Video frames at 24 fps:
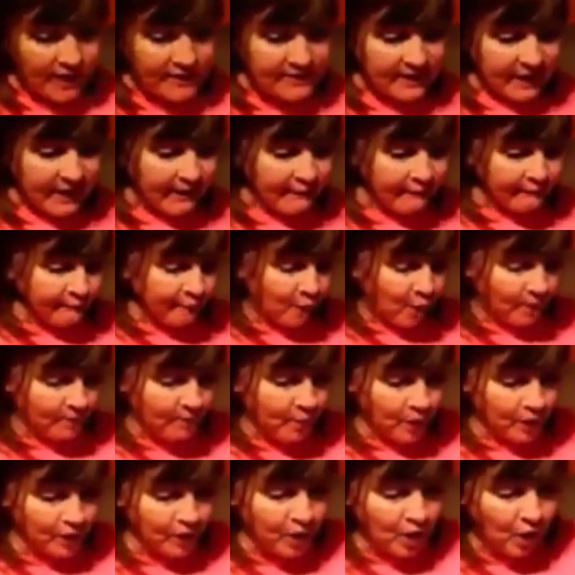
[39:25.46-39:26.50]
eggs. I have 4
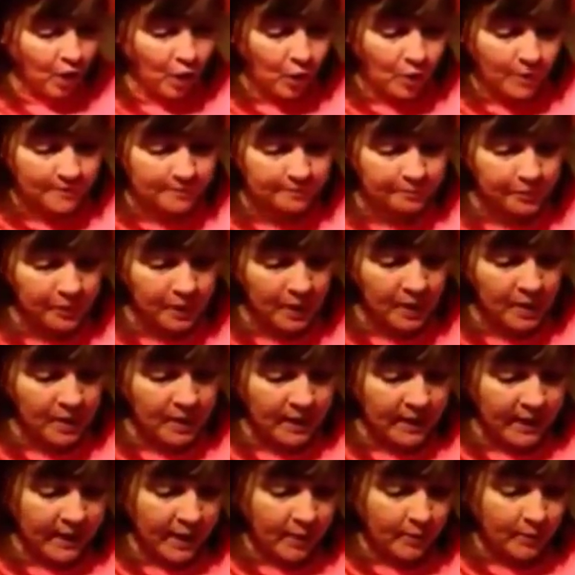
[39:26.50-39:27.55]
more to go.
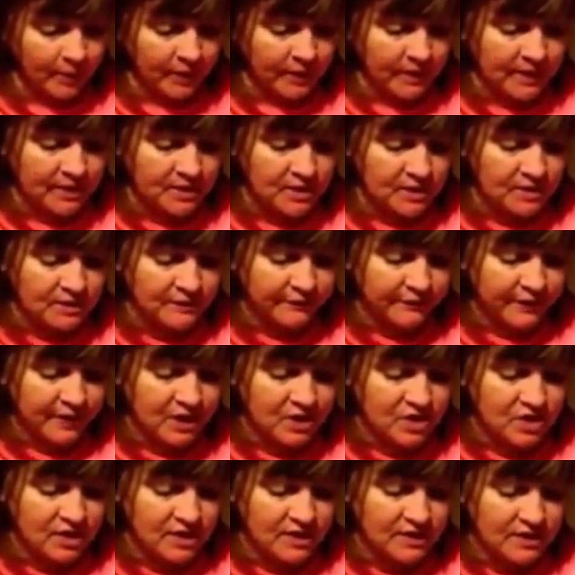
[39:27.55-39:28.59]
And we're going to just
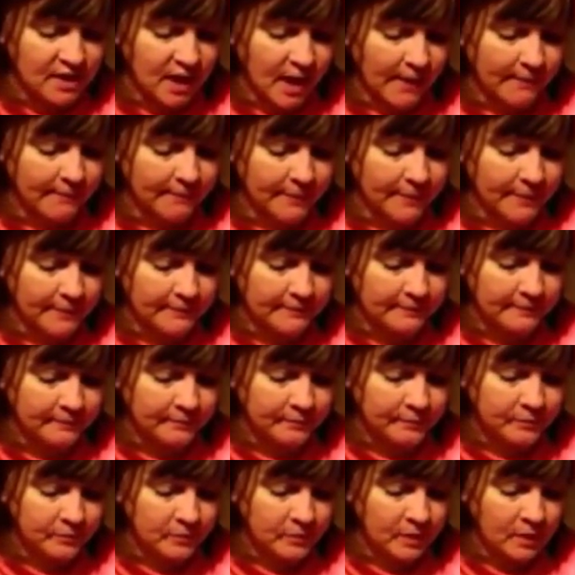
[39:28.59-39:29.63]
finish this up.
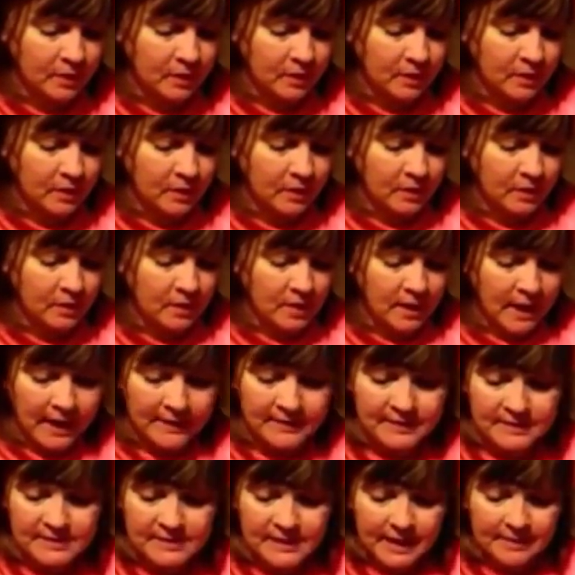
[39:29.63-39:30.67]

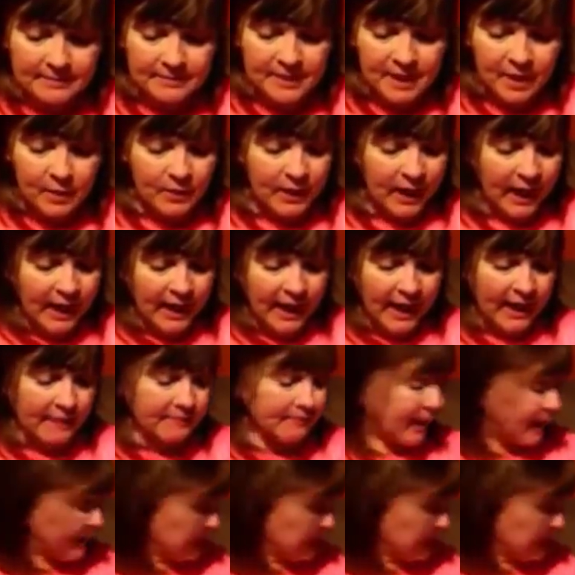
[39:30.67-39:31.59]
And the same thing when I had